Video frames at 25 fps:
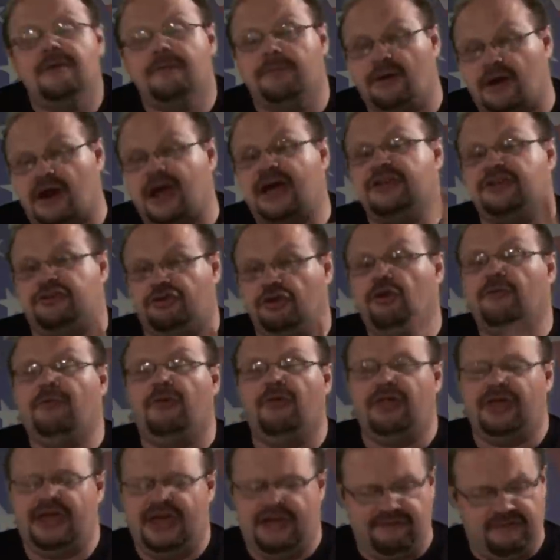But I do
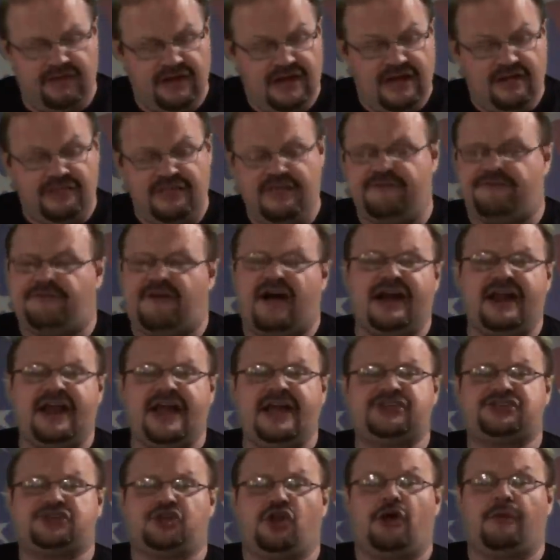believe that
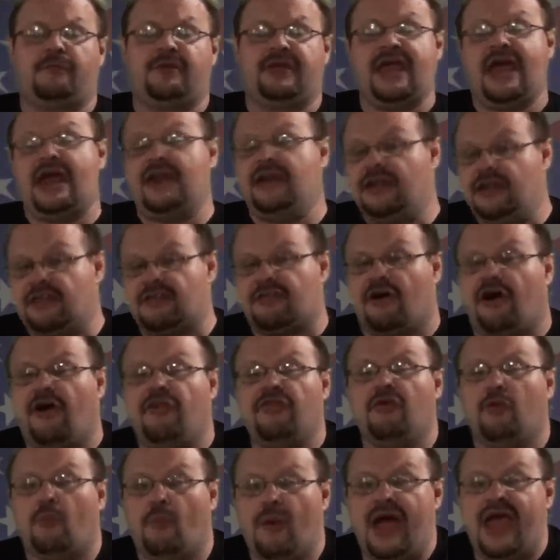financial Armageddon is
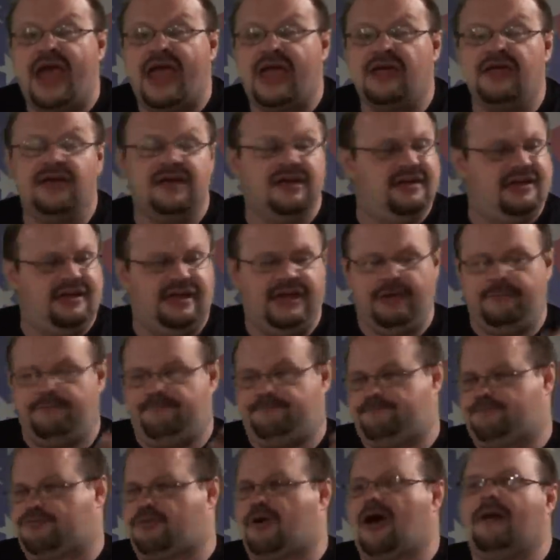on the way.
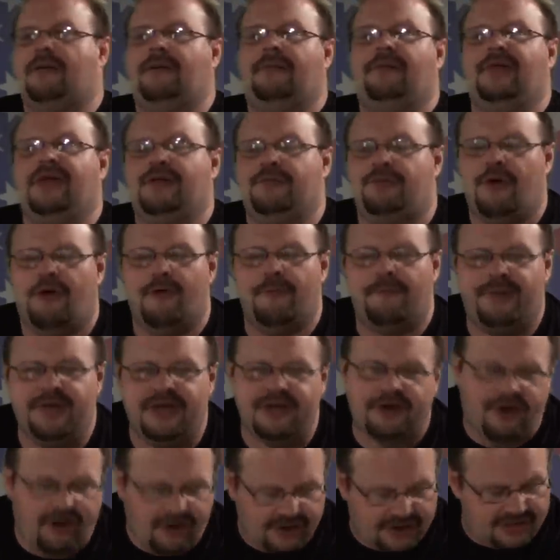It probably won't
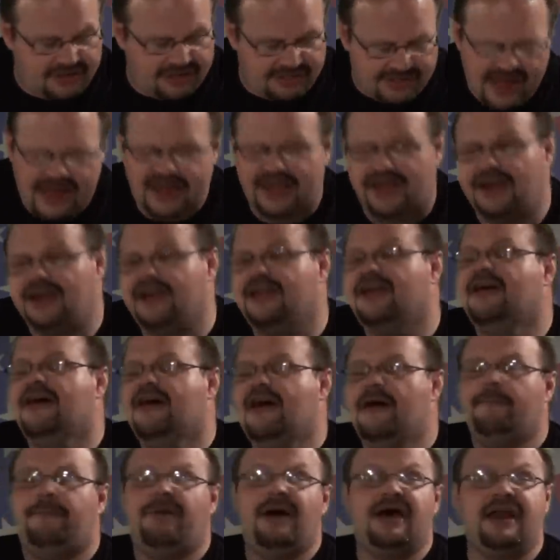be August 2nd,
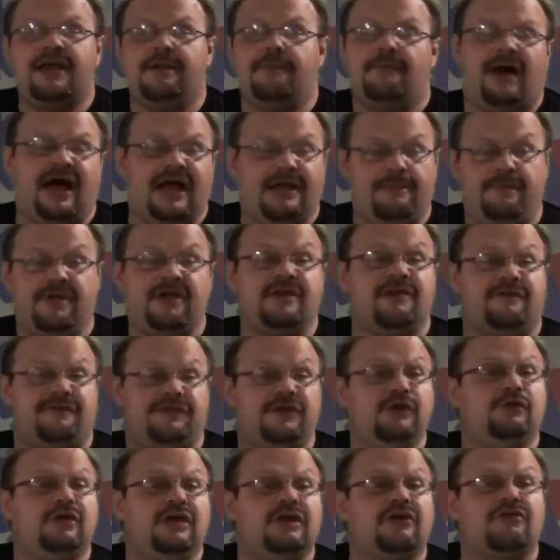but it might be a
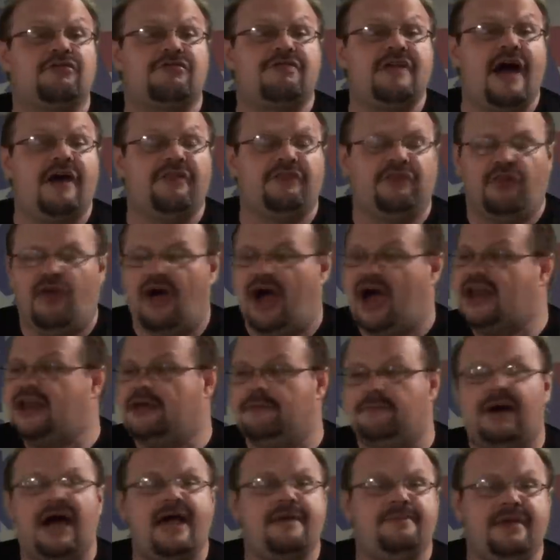few years down the line.
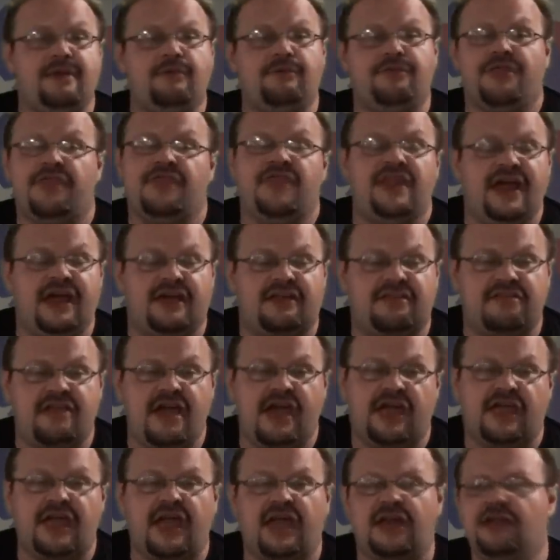It might be within the next
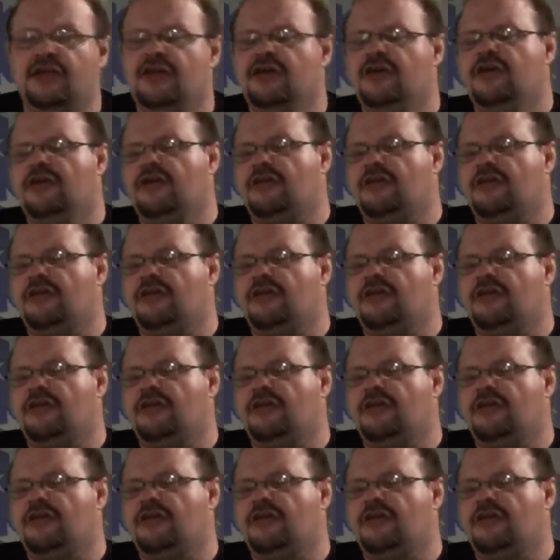decade.